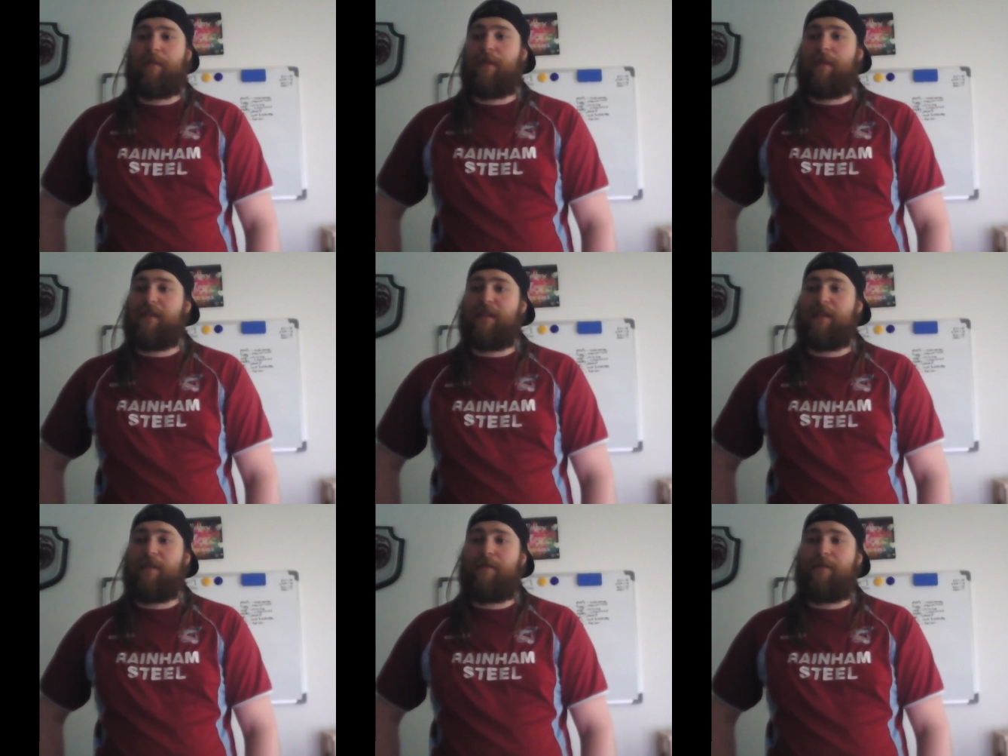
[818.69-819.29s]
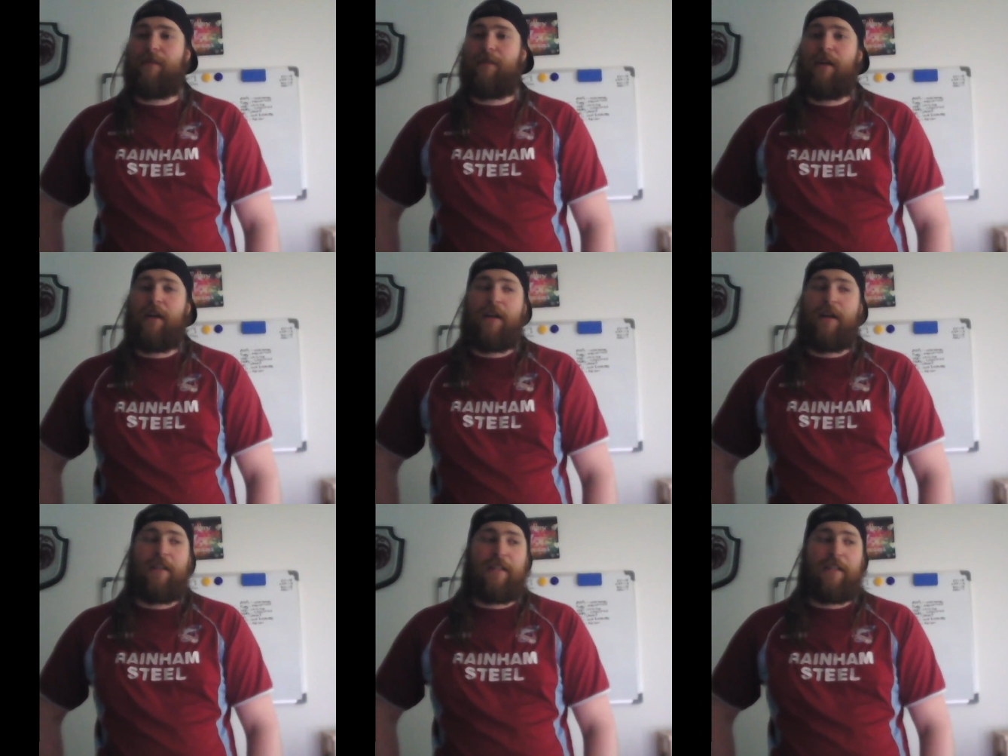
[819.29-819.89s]
myself
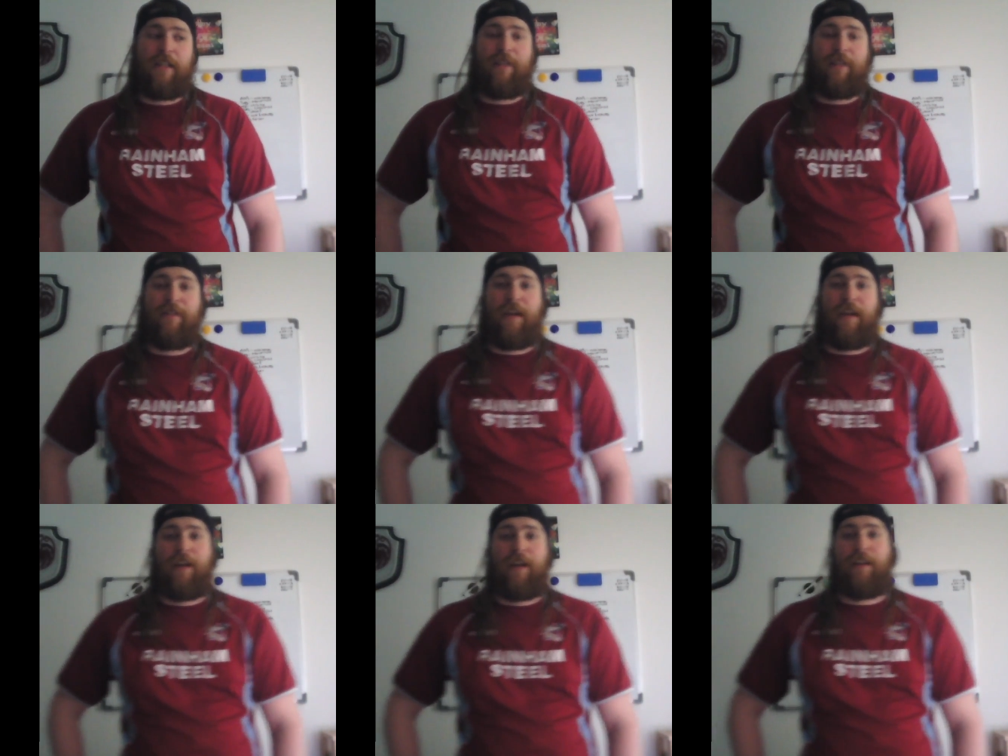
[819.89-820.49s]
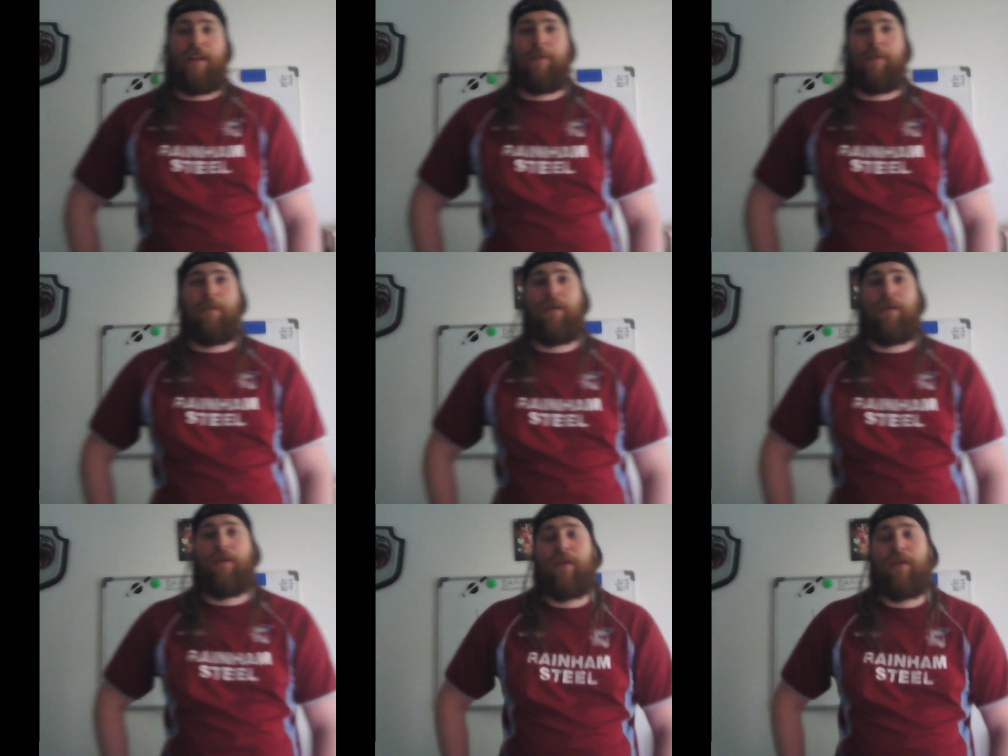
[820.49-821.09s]
to give it anything
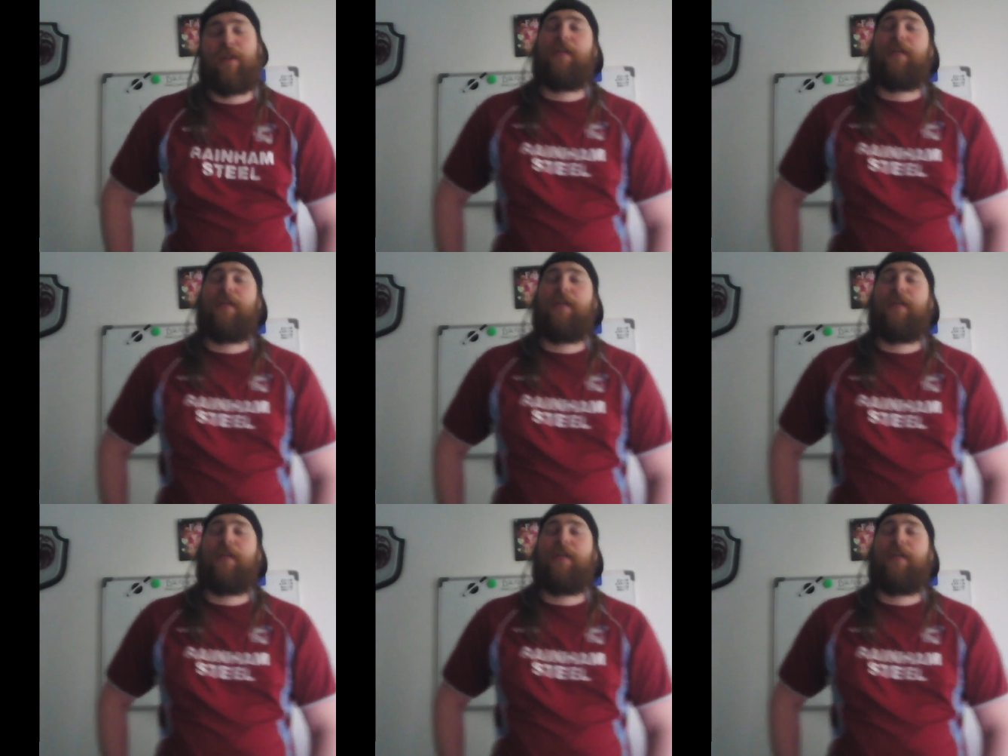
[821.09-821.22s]
more,